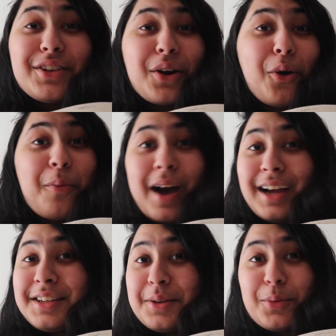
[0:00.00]
to go
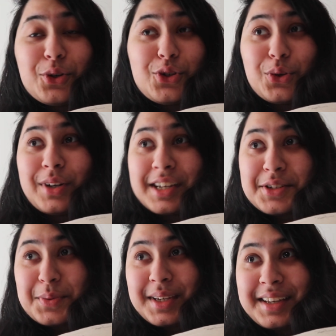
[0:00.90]
back to the bookstore
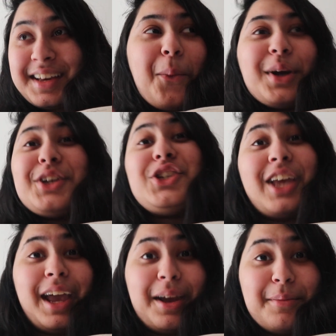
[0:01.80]
next week. What a
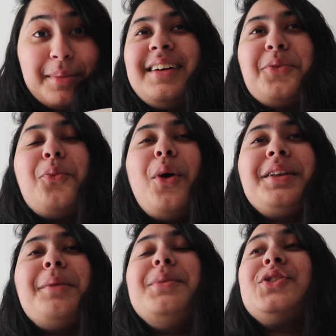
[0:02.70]
shame.
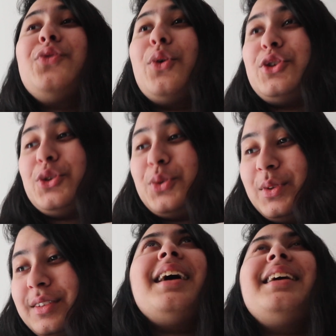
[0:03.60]
What a
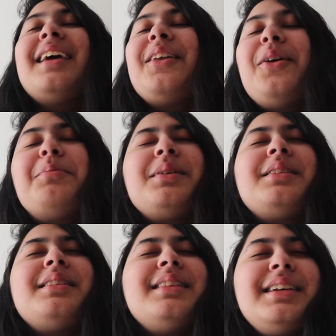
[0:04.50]
misfortune. I cannot
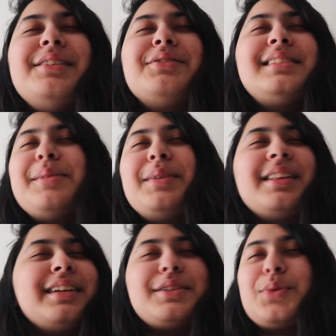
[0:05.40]
believe something
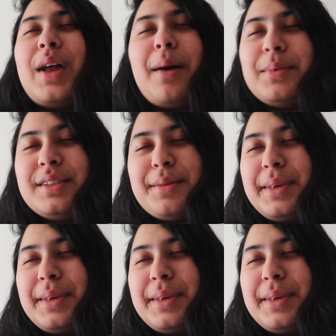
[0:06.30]
like this would happen to